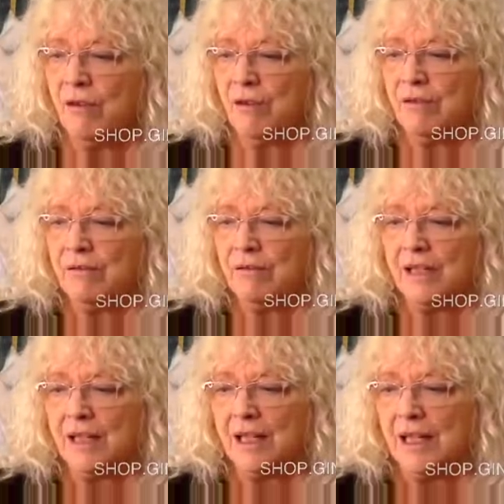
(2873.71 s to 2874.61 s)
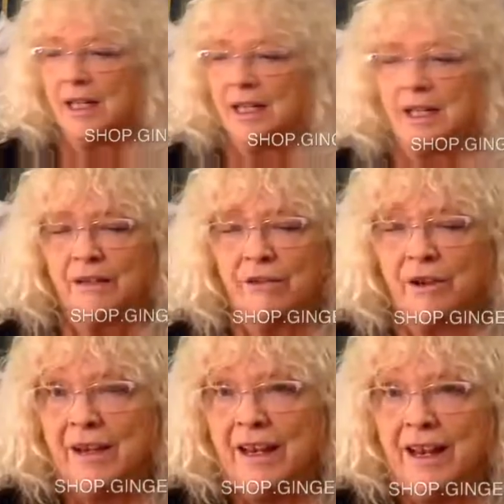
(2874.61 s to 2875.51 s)
of
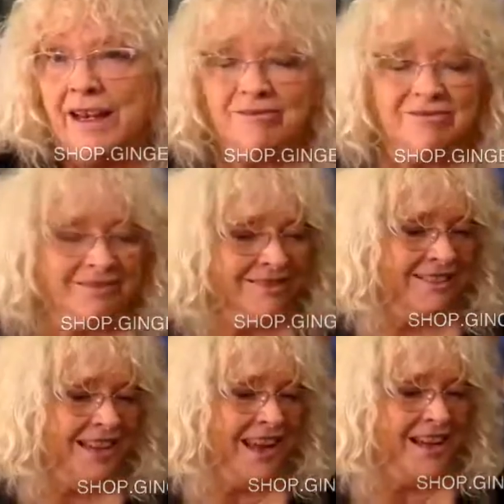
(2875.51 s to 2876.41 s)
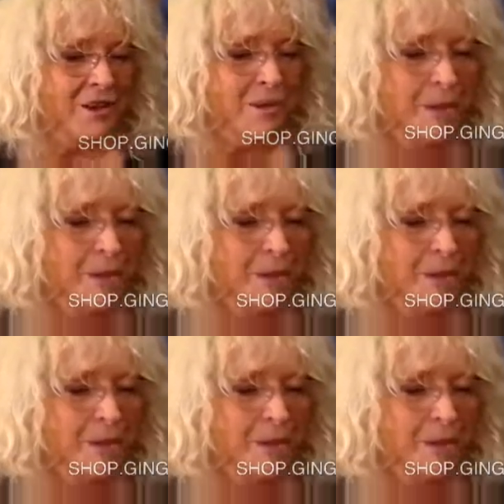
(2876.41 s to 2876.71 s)
Friday. Hang on a